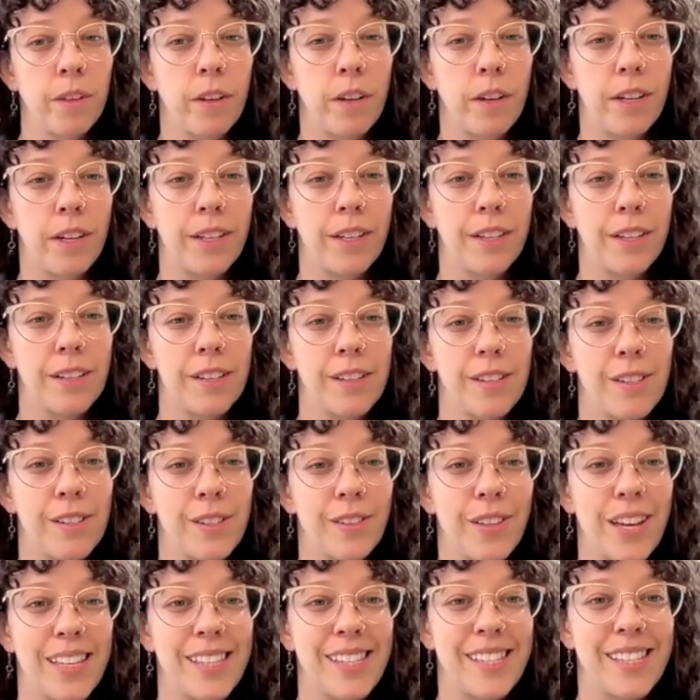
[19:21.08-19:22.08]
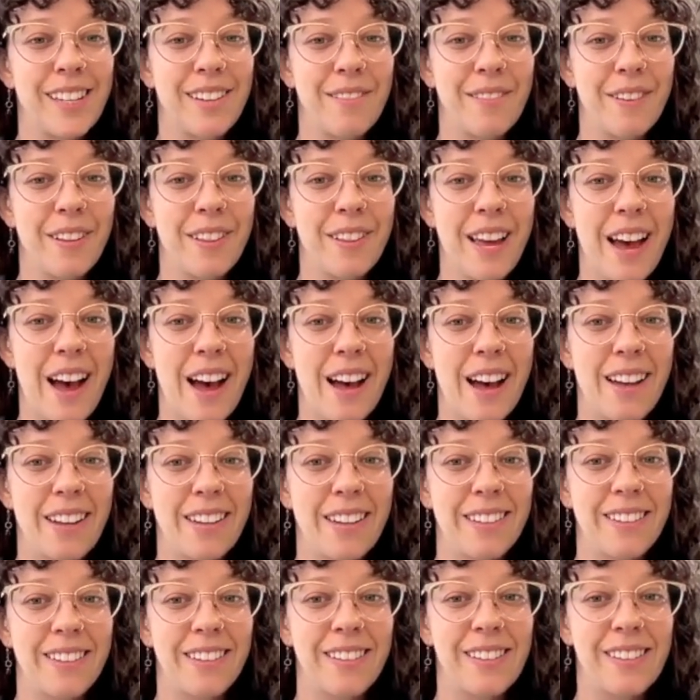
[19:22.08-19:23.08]
Good. So that's it for that.
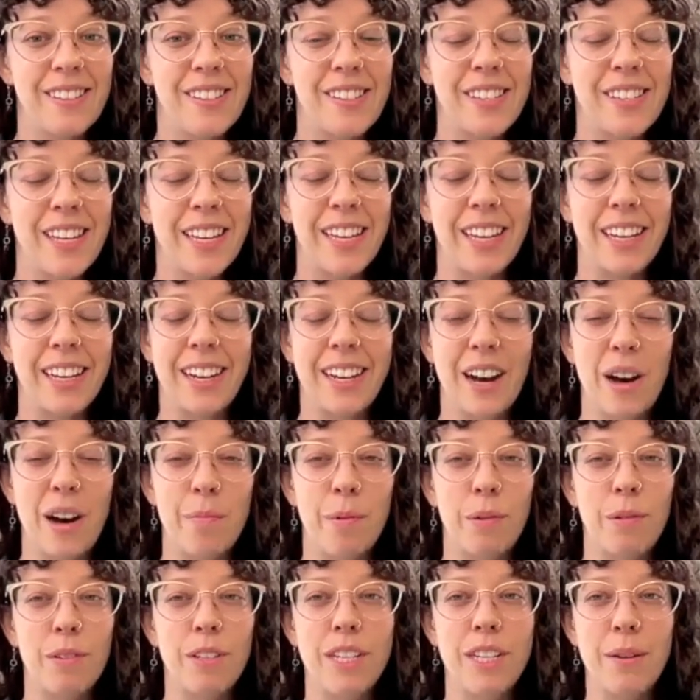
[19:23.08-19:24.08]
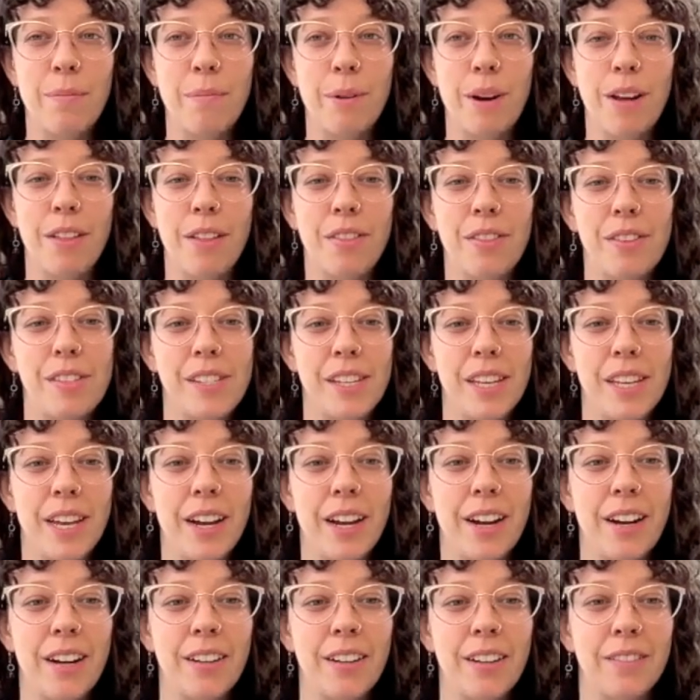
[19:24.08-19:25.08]
Just take a couple of deep breaths
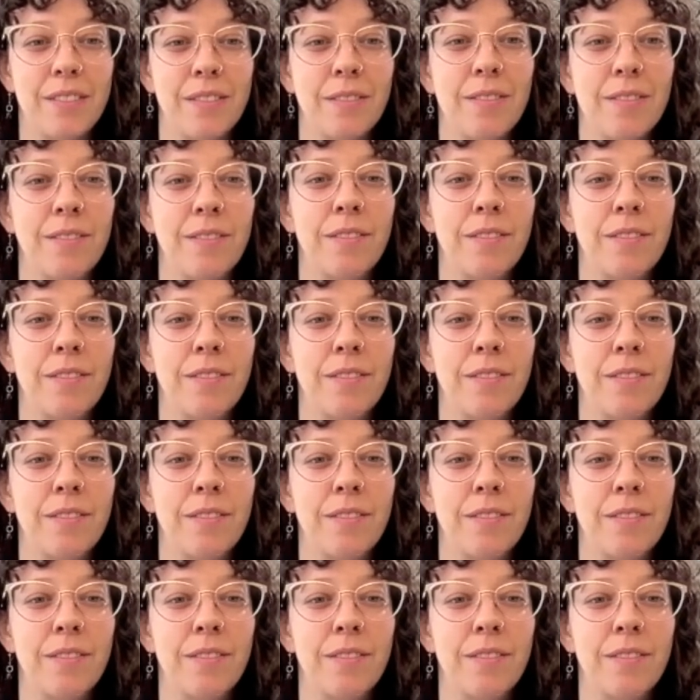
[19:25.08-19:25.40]
here.